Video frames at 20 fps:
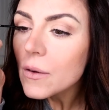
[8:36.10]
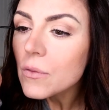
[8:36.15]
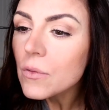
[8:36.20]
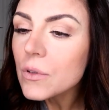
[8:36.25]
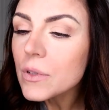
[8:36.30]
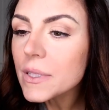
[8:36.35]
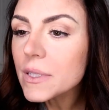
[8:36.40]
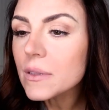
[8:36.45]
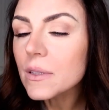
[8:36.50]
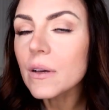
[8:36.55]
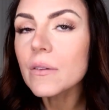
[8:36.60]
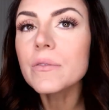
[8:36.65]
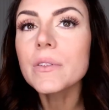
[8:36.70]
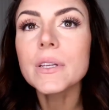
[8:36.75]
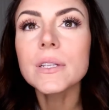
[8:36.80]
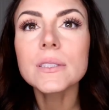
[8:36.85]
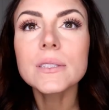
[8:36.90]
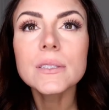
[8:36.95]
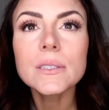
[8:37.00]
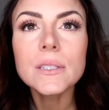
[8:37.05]
I really love
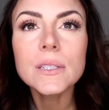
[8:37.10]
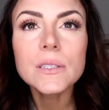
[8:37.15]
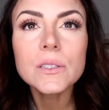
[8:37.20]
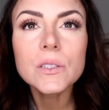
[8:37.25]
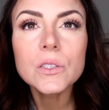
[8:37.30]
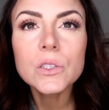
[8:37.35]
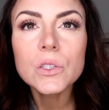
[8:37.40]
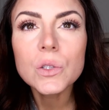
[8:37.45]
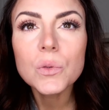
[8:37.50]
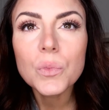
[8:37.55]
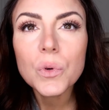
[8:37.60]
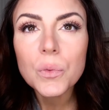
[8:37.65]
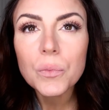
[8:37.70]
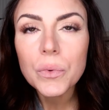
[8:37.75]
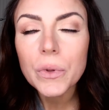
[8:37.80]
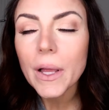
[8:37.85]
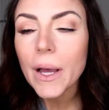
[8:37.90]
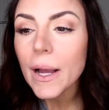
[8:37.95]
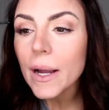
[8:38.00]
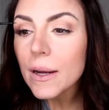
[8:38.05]
this. It's super
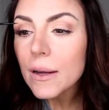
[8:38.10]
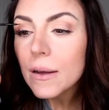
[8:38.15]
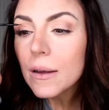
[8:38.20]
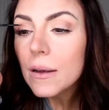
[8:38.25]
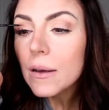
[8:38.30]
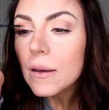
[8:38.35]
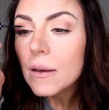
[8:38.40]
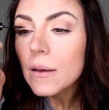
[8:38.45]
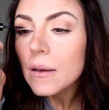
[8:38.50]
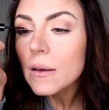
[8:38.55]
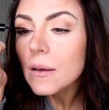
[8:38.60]
black.